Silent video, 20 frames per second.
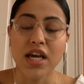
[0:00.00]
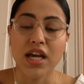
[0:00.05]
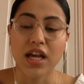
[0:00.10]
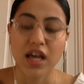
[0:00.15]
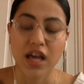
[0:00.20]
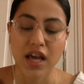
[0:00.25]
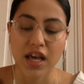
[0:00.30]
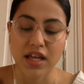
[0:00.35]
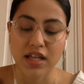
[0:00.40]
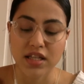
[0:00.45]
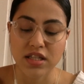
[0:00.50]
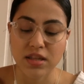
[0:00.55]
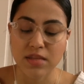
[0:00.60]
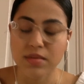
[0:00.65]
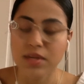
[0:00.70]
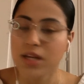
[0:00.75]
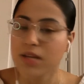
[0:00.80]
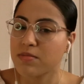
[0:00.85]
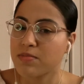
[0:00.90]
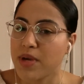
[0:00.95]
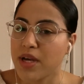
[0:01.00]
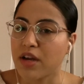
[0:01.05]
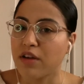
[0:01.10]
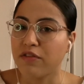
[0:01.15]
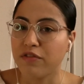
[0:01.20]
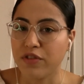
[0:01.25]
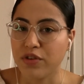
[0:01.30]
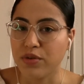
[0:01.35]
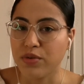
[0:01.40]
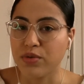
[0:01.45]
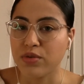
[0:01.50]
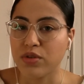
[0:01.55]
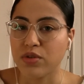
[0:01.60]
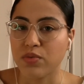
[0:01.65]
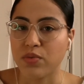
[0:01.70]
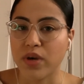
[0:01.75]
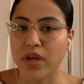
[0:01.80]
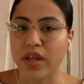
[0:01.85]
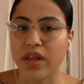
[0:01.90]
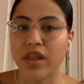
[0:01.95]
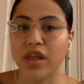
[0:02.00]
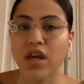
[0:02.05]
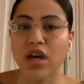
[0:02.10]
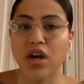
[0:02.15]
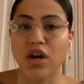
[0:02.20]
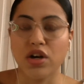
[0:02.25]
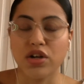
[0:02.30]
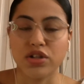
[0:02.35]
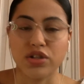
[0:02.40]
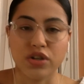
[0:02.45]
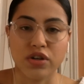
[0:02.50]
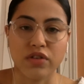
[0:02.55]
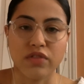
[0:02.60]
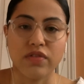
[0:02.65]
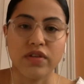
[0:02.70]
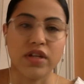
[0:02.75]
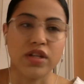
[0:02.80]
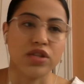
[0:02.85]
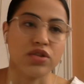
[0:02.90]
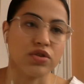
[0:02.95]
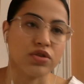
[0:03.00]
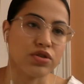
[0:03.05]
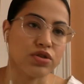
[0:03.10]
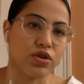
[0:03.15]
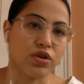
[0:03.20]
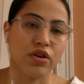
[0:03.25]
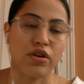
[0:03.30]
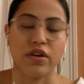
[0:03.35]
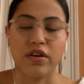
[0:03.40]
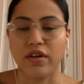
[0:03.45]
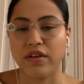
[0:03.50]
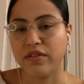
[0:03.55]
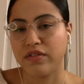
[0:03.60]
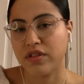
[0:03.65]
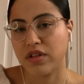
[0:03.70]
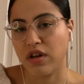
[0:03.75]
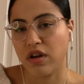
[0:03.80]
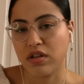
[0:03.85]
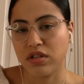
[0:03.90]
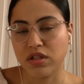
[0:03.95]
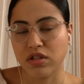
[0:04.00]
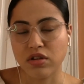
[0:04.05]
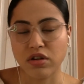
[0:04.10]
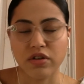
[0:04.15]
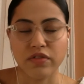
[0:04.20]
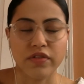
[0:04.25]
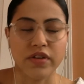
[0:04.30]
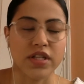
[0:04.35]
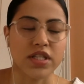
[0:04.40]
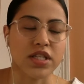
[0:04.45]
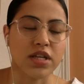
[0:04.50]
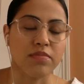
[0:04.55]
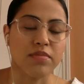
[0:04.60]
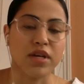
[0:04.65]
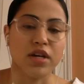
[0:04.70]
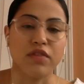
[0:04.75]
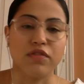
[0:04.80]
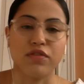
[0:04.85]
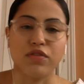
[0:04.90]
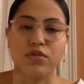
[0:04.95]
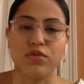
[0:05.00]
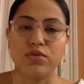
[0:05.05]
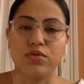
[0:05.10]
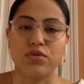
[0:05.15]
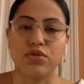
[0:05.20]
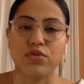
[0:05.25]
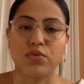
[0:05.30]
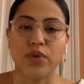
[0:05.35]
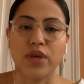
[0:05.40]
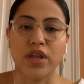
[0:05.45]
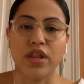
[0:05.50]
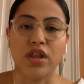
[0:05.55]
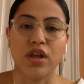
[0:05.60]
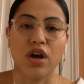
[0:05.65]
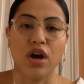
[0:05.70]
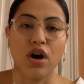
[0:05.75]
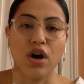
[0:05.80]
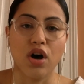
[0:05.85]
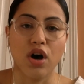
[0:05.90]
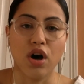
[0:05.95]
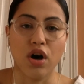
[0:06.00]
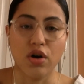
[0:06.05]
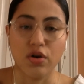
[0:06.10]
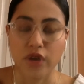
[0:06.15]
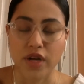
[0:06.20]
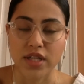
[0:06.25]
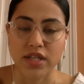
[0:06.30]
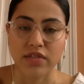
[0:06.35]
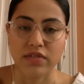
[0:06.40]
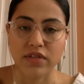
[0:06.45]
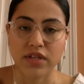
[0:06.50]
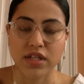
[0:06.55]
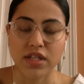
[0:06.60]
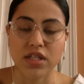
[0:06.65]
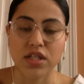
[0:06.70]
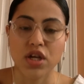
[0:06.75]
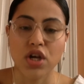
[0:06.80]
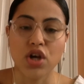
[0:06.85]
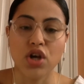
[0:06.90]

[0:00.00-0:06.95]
can sometimes be confused with assertiveness, or assertiveness can be confused with aggressiveness.